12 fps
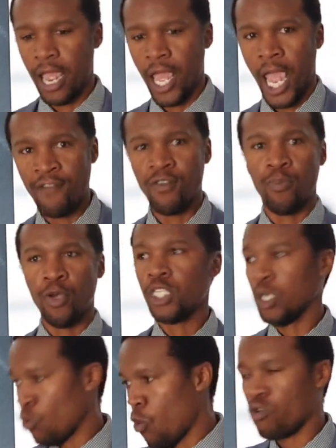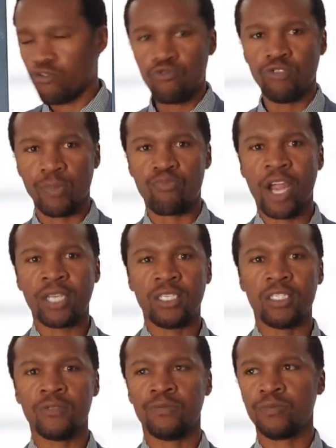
have a person walk through the practice,